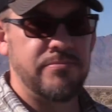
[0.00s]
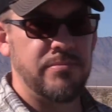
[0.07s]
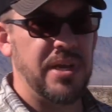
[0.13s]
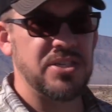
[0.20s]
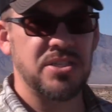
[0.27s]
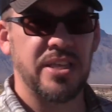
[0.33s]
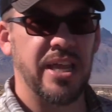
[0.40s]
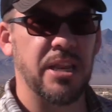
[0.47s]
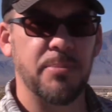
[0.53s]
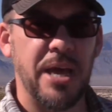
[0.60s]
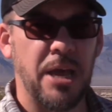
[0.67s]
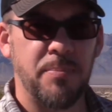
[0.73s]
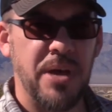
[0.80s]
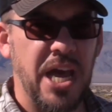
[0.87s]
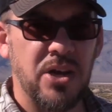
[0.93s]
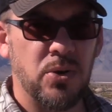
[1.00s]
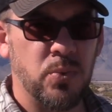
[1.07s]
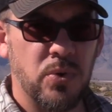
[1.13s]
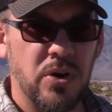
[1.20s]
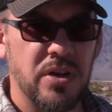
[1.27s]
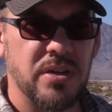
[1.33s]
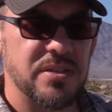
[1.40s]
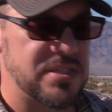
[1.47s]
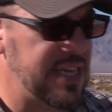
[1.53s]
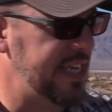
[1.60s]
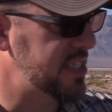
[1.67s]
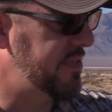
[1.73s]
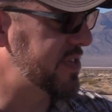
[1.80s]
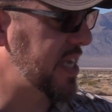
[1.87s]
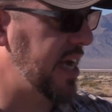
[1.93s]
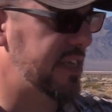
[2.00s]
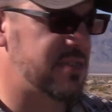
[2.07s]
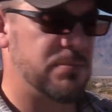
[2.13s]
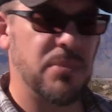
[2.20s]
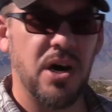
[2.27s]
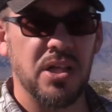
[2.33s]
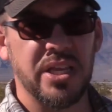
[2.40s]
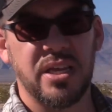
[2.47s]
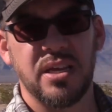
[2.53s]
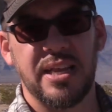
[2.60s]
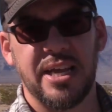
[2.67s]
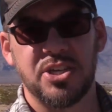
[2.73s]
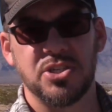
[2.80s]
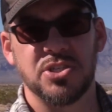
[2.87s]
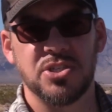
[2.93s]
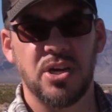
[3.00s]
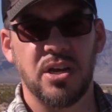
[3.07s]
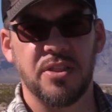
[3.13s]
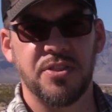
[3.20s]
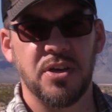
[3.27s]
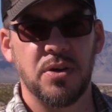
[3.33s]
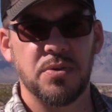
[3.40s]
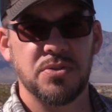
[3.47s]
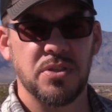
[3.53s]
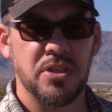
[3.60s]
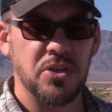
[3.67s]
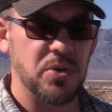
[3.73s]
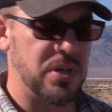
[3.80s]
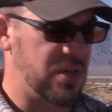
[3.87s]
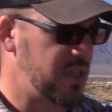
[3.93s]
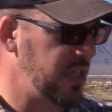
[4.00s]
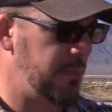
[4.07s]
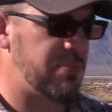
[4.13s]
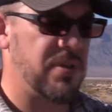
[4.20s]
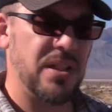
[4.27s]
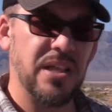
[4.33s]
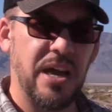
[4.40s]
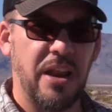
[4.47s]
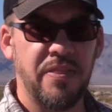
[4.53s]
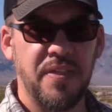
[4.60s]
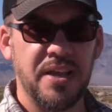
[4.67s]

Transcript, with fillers: Basically any backpack will work. It's nice if it's got some MOLLE connections on it though, so that you can clip a lot of